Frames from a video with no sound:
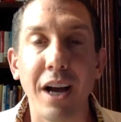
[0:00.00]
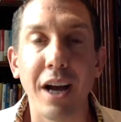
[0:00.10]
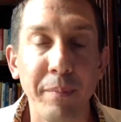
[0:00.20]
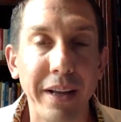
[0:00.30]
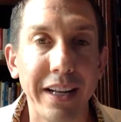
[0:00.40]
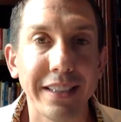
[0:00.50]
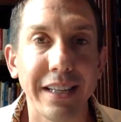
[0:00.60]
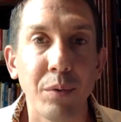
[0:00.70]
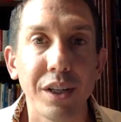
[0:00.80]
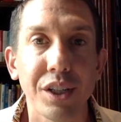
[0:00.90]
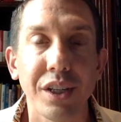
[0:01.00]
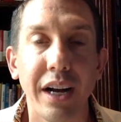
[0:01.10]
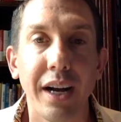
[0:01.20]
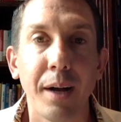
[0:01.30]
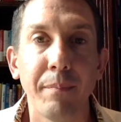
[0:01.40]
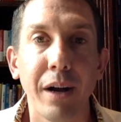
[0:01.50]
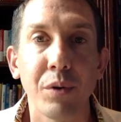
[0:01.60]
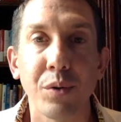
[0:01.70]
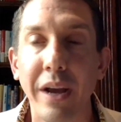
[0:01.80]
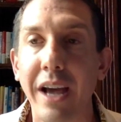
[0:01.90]
a couple minutes. I wish um, I
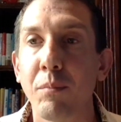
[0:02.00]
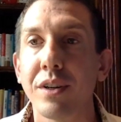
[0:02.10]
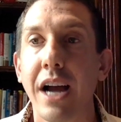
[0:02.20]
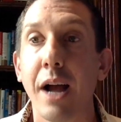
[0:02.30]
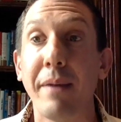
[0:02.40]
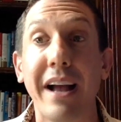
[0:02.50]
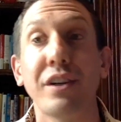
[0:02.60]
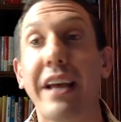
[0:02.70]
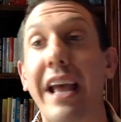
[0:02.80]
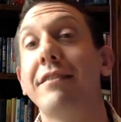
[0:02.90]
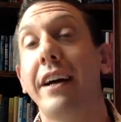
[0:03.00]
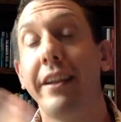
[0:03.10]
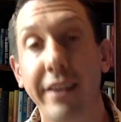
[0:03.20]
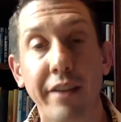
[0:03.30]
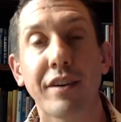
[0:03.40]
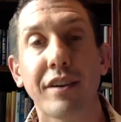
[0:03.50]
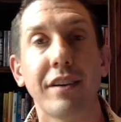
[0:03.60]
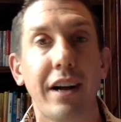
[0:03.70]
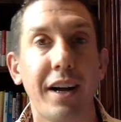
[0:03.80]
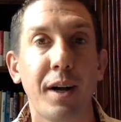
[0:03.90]
wish we had more time. I actually have
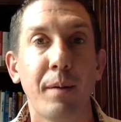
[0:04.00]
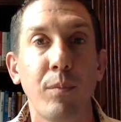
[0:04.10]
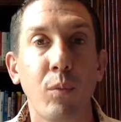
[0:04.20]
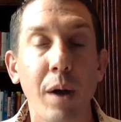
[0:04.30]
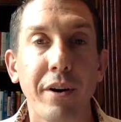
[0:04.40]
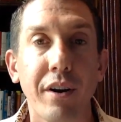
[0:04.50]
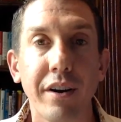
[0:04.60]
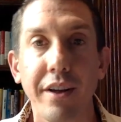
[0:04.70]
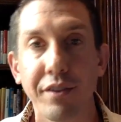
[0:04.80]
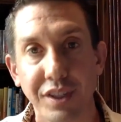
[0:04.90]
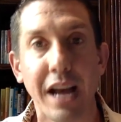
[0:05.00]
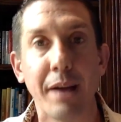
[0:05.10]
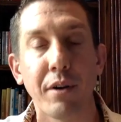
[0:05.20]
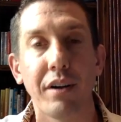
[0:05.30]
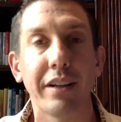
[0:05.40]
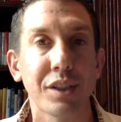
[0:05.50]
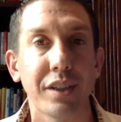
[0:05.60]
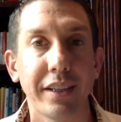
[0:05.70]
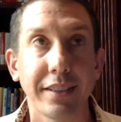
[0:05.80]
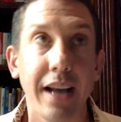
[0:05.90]
another um, webinar, another Skype call,
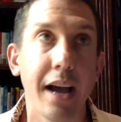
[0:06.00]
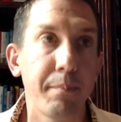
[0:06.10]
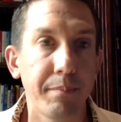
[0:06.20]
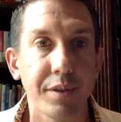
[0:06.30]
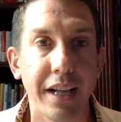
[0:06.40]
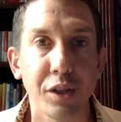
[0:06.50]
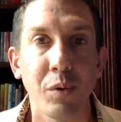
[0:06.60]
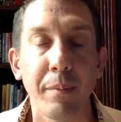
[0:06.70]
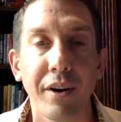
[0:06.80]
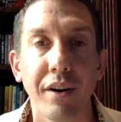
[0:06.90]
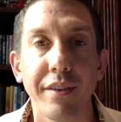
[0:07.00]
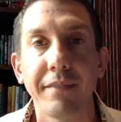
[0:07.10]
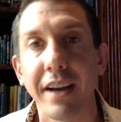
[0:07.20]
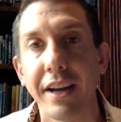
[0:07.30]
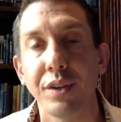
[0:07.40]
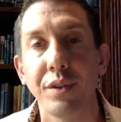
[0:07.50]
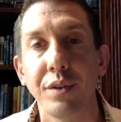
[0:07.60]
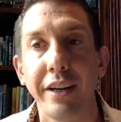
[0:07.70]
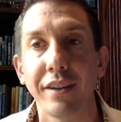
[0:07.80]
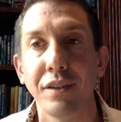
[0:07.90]
actually Skype slash webinar that I've got to
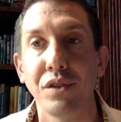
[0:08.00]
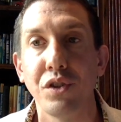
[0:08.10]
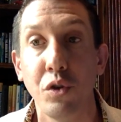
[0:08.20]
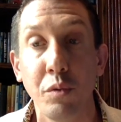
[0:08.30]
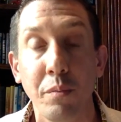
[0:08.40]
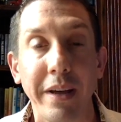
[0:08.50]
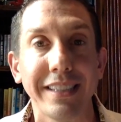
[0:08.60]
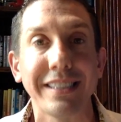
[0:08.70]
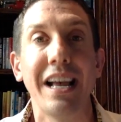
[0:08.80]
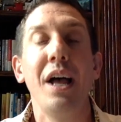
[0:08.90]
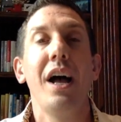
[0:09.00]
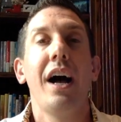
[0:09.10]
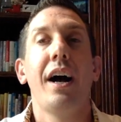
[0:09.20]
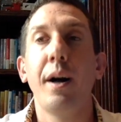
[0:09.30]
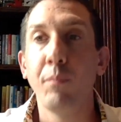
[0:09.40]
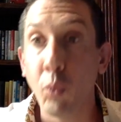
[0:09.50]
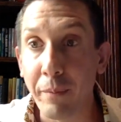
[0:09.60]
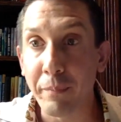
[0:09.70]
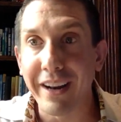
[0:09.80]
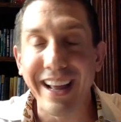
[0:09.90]
do here in two minutes, um,
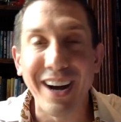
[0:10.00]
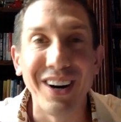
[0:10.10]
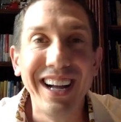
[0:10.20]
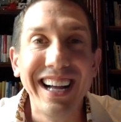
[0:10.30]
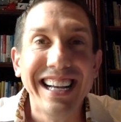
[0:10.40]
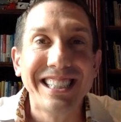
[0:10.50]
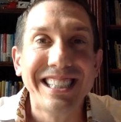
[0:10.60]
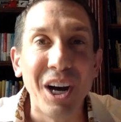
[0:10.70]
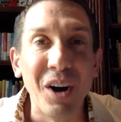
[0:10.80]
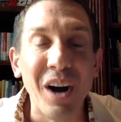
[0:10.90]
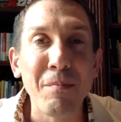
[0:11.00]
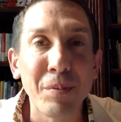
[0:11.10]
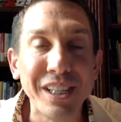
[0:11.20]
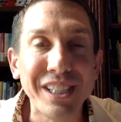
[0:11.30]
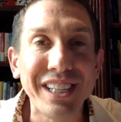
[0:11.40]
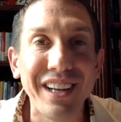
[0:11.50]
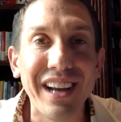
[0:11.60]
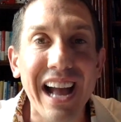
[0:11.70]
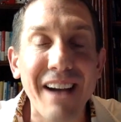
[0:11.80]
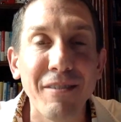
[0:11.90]
one minute now. So I appreciate
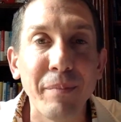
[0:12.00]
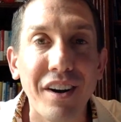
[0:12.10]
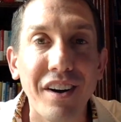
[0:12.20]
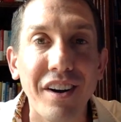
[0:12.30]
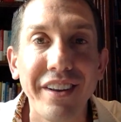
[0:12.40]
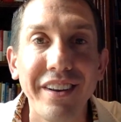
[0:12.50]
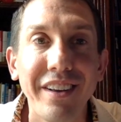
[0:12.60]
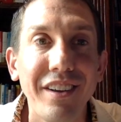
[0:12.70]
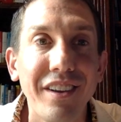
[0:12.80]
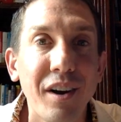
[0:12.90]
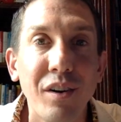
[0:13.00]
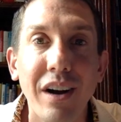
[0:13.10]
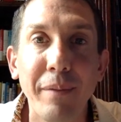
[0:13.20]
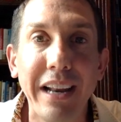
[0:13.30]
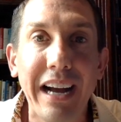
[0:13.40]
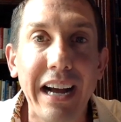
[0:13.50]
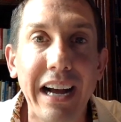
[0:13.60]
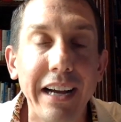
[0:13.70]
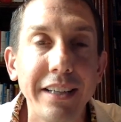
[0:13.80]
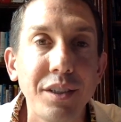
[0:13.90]
you having me on. You know, I mean,
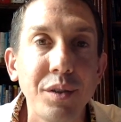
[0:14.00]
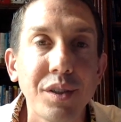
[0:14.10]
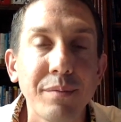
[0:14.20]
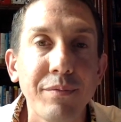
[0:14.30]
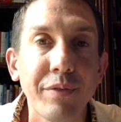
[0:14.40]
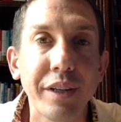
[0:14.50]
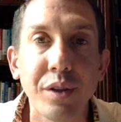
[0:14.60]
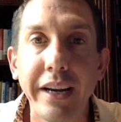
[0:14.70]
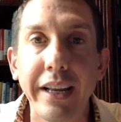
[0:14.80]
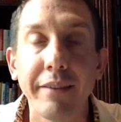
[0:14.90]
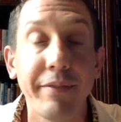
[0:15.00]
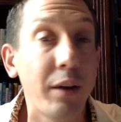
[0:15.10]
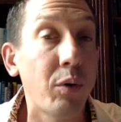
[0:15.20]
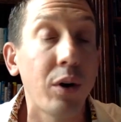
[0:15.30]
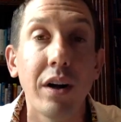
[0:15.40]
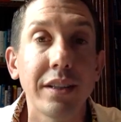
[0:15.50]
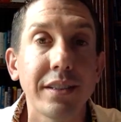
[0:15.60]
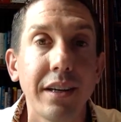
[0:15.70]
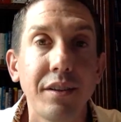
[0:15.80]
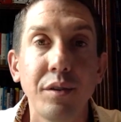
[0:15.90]
I, I do some free training. If anyone
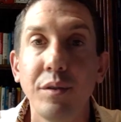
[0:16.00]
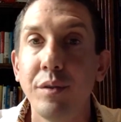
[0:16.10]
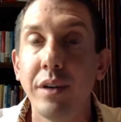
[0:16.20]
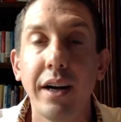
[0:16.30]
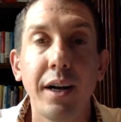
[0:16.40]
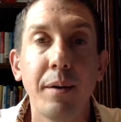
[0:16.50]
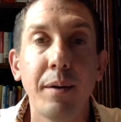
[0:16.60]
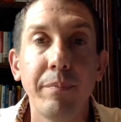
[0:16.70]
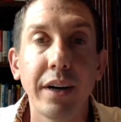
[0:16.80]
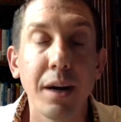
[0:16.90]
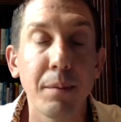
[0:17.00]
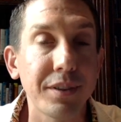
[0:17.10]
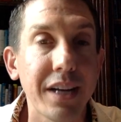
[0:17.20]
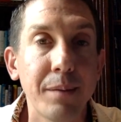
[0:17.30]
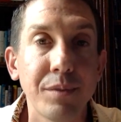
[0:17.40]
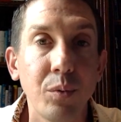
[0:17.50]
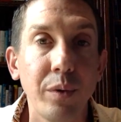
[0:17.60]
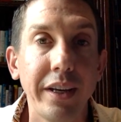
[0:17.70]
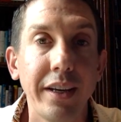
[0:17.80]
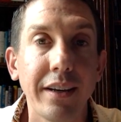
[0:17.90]
wants, I do um, a couple times a
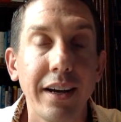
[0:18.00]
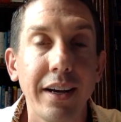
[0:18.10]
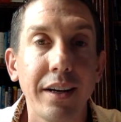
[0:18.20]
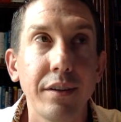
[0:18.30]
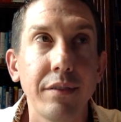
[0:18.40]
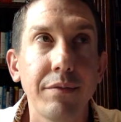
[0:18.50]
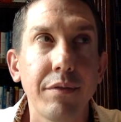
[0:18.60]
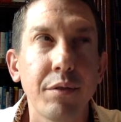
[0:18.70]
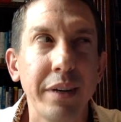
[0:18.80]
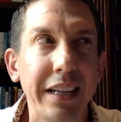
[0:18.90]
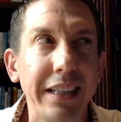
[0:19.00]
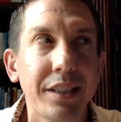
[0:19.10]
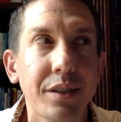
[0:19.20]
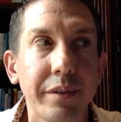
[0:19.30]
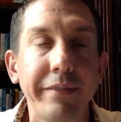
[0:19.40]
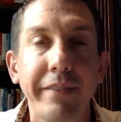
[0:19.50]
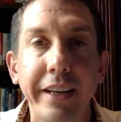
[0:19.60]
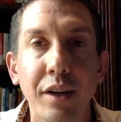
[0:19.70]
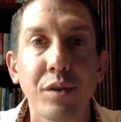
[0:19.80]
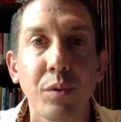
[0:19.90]
week, uh, three at least three
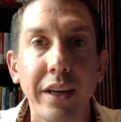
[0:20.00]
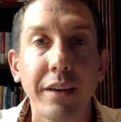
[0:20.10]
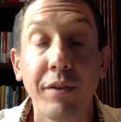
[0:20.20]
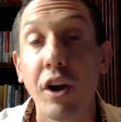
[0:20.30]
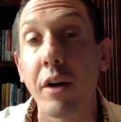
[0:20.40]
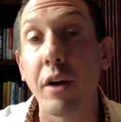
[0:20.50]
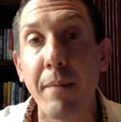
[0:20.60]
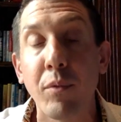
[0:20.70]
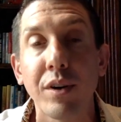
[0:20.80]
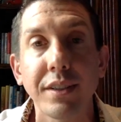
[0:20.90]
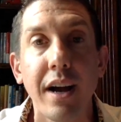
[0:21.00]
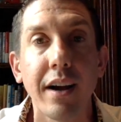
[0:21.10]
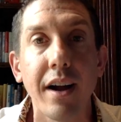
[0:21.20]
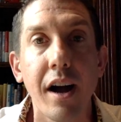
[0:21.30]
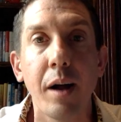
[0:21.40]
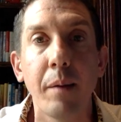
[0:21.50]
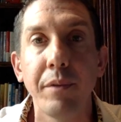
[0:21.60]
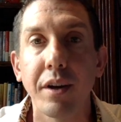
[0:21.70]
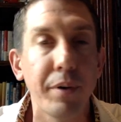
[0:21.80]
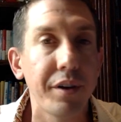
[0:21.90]
videos a week. If you go to mattmorris.com,
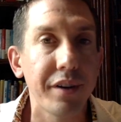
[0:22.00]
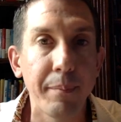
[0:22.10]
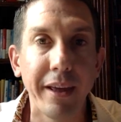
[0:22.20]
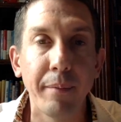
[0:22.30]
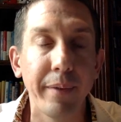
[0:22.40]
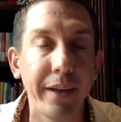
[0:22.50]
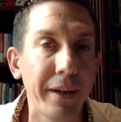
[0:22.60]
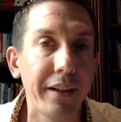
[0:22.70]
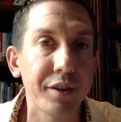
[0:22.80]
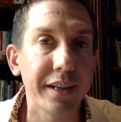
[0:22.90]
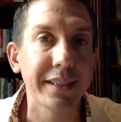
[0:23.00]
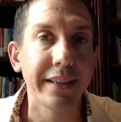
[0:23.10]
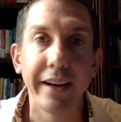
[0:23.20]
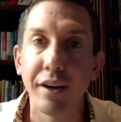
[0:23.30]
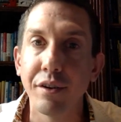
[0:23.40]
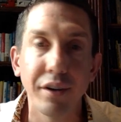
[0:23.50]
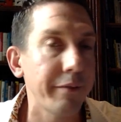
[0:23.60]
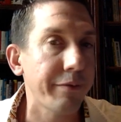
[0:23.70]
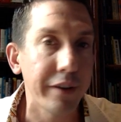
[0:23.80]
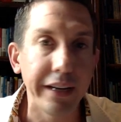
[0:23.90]
you can put your name and email address in there. You'll
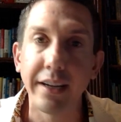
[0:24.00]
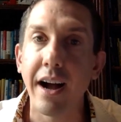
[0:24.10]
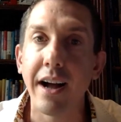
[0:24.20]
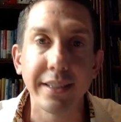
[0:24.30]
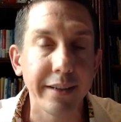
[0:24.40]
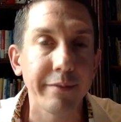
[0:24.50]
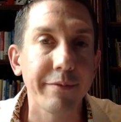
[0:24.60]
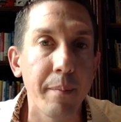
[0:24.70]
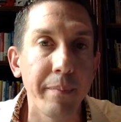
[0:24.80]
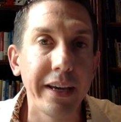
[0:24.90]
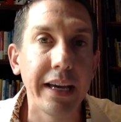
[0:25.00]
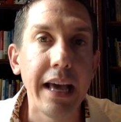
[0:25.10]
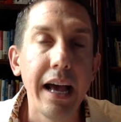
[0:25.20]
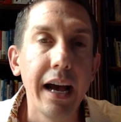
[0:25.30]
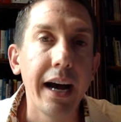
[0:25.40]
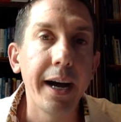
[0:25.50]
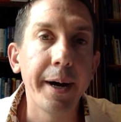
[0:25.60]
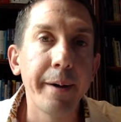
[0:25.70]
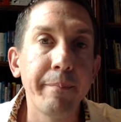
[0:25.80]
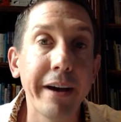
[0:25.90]
get free content from me.
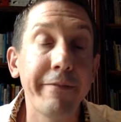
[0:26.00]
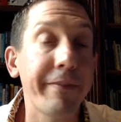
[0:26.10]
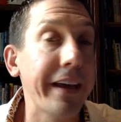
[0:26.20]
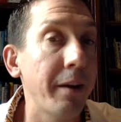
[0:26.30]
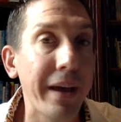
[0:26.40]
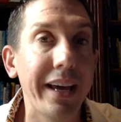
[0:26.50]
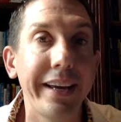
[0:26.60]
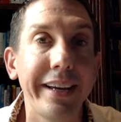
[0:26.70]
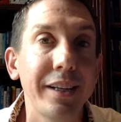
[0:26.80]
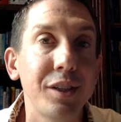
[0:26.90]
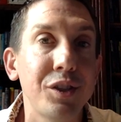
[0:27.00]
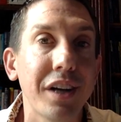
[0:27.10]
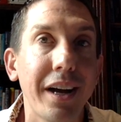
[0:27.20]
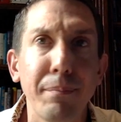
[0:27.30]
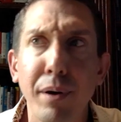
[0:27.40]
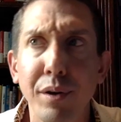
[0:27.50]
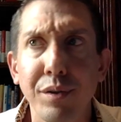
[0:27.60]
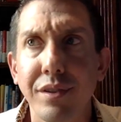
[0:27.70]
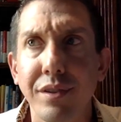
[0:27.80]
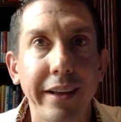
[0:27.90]
Um, my fan page, I
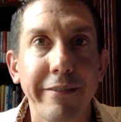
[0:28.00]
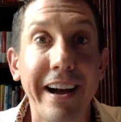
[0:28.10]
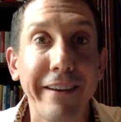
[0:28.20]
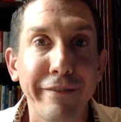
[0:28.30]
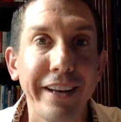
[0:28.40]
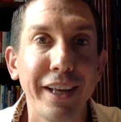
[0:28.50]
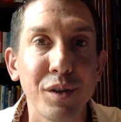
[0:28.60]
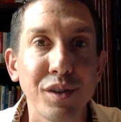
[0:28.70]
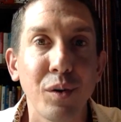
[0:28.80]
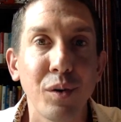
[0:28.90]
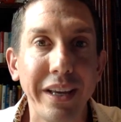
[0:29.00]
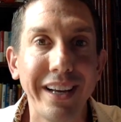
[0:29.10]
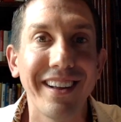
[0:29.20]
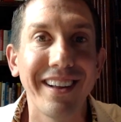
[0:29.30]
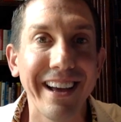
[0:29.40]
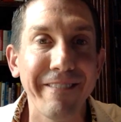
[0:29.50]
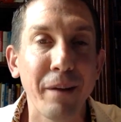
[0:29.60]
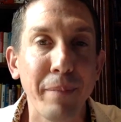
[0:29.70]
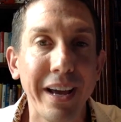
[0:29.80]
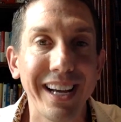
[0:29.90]
post, I think, five videos a week on that
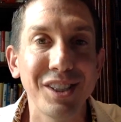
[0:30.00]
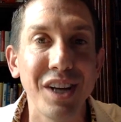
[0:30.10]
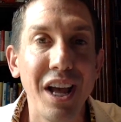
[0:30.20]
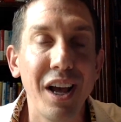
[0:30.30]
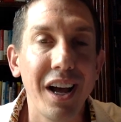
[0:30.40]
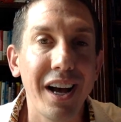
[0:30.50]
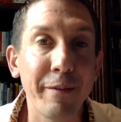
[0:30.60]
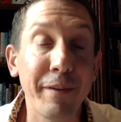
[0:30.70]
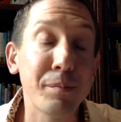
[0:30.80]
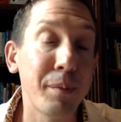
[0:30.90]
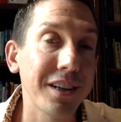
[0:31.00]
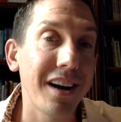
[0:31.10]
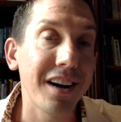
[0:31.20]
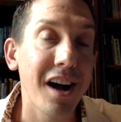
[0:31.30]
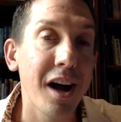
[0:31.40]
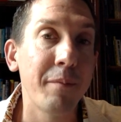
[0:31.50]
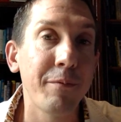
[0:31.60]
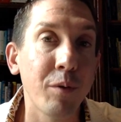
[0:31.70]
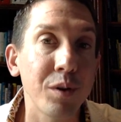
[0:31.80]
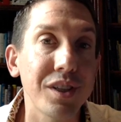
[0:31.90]
fan page. Uh, facebook.com
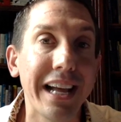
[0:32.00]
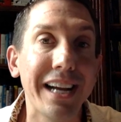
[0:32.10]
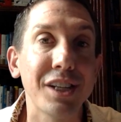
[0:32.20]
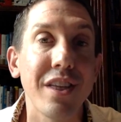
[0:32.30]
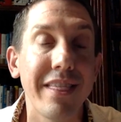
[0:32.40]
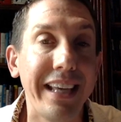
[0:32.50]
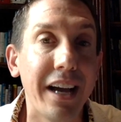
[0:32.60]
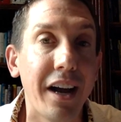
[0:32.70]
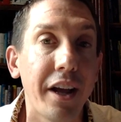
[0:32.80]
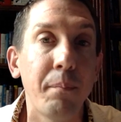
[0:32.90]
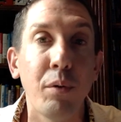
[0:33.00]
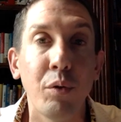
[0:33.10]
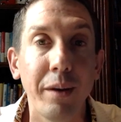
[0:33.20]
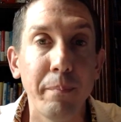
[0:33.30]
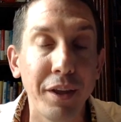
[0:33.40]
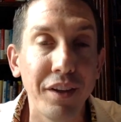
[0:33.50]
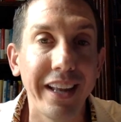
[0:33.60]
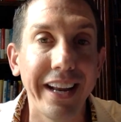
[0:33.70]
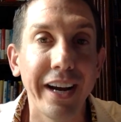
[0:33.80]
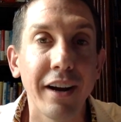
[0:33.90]
forward slash the unemployed
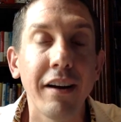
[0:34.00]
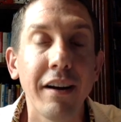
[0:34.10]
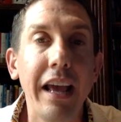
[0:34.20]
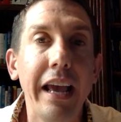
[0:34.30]
millionaire